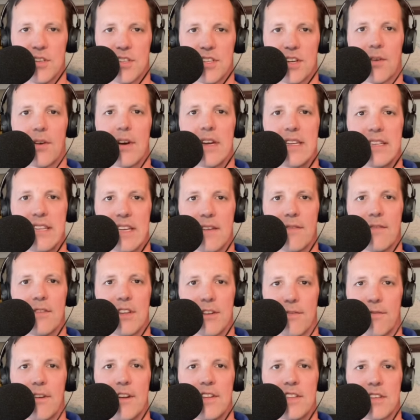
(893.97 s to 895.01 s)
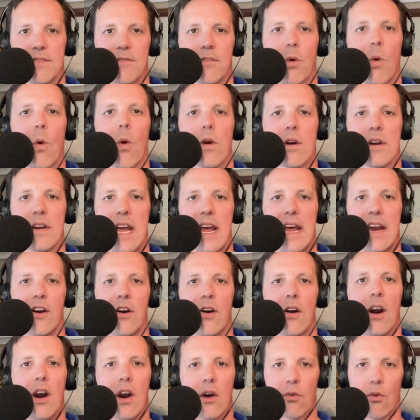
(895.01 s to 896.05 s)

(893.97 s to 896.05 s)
Missouri defensive coordinator,